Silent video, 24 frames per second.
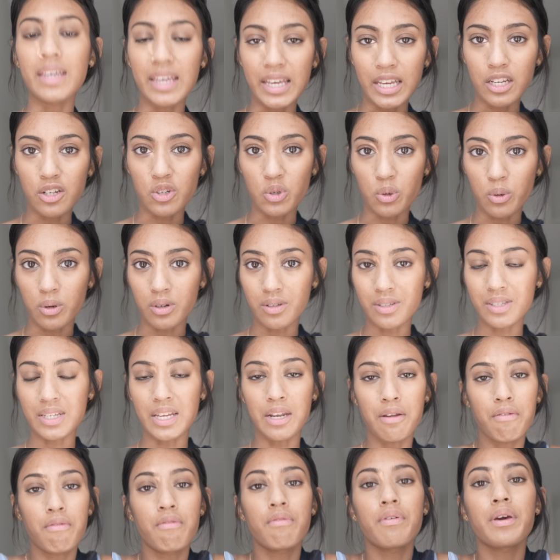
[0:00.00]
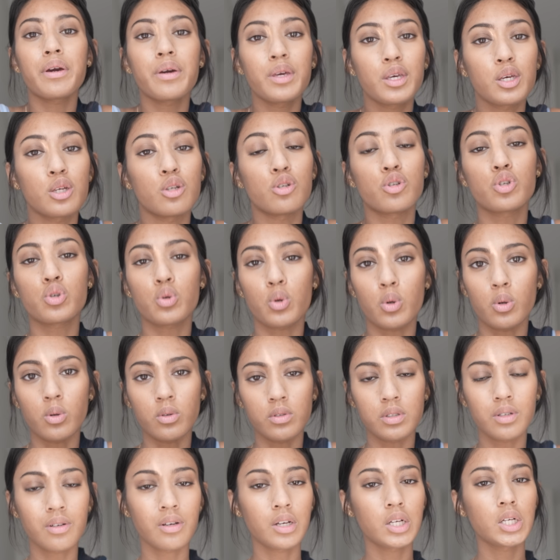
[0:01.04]
indoors, in a very
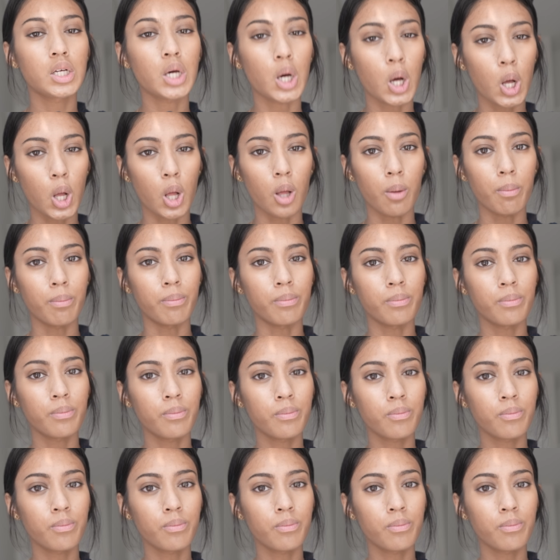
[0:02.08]
controlled, calm